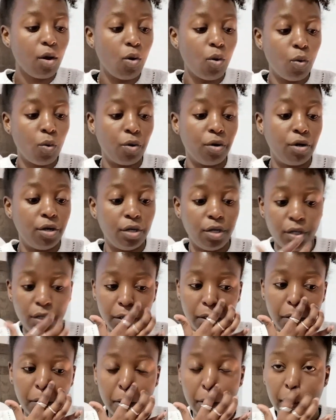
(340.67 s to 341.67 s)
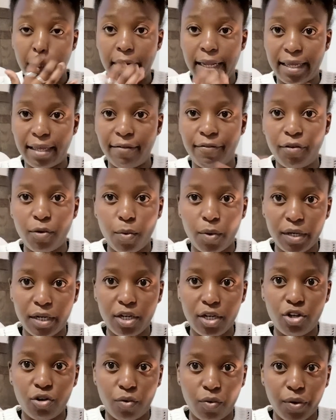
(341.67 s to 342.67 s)
Or you like if you
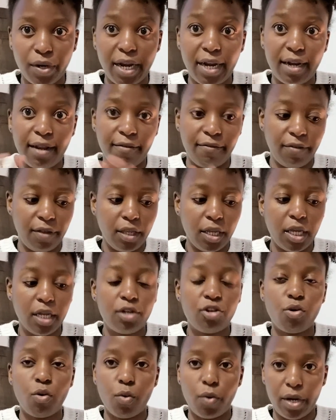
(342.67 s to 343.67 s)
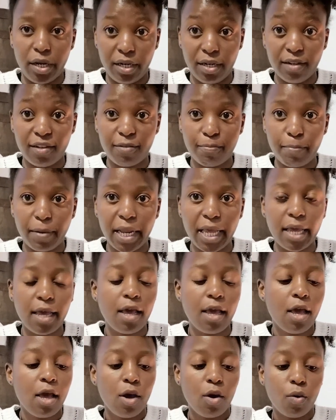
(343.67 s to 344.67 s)
wanted to create a vignette or a
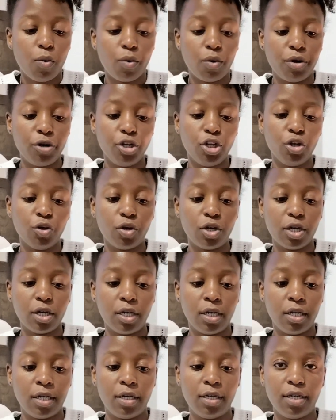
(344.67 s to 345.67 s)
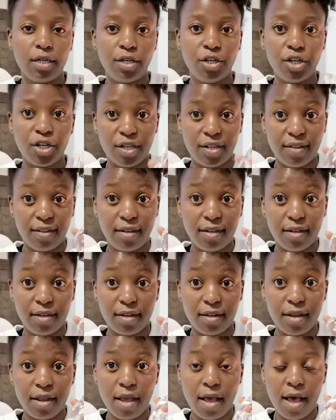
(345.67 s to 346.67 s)
display, or you could just
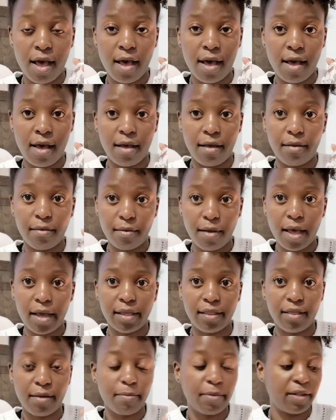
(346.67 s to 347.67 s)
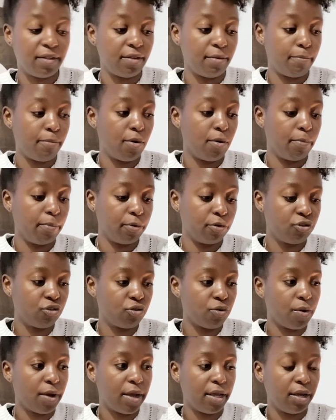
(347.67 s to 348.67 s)
hang them as a bobo.
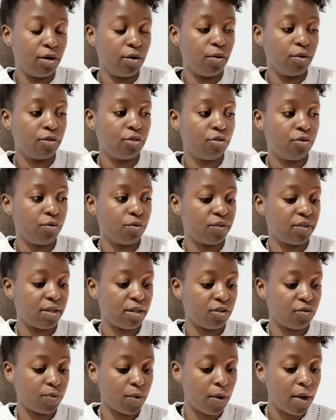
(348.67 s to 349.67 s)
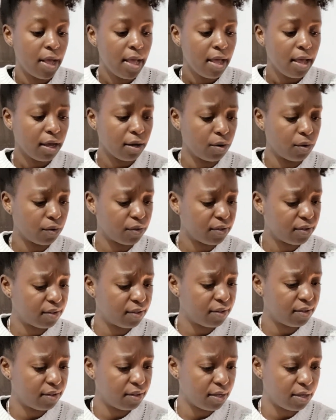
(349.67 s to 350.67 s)
So I got those as well. I got
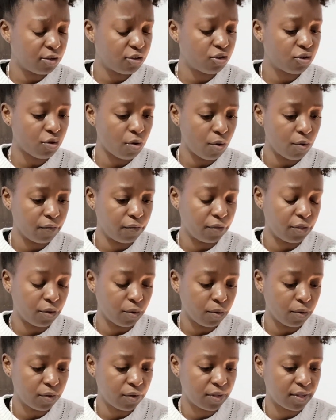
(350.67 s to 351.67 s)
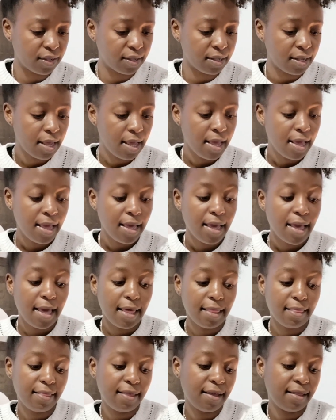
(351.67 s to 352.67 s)
6 of those,
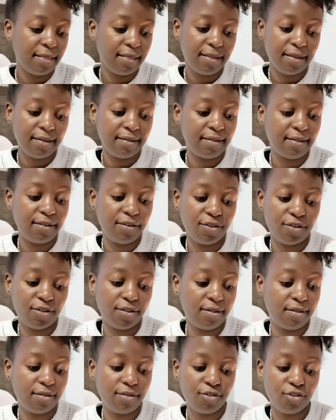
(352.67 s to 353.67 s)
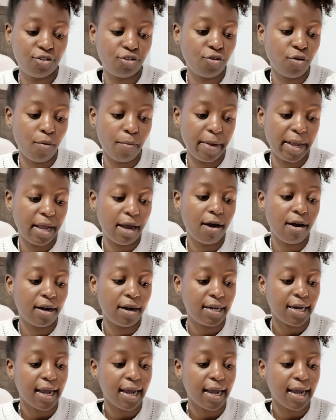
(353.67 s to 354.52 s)
and then these just stole my heart.